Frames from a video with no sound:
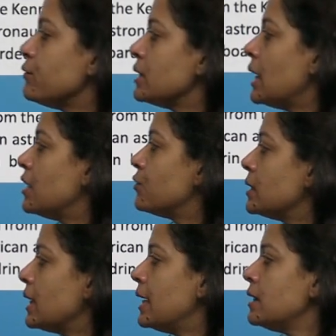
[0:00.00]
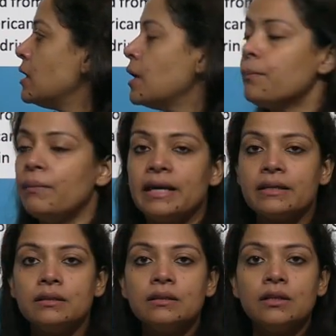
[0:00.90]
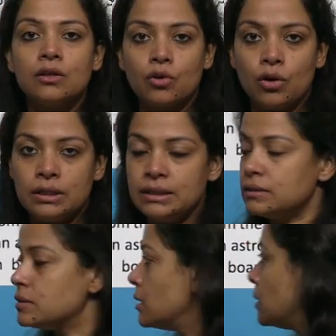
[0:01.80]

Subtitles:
Edwin Aldrin, and Michael Collins.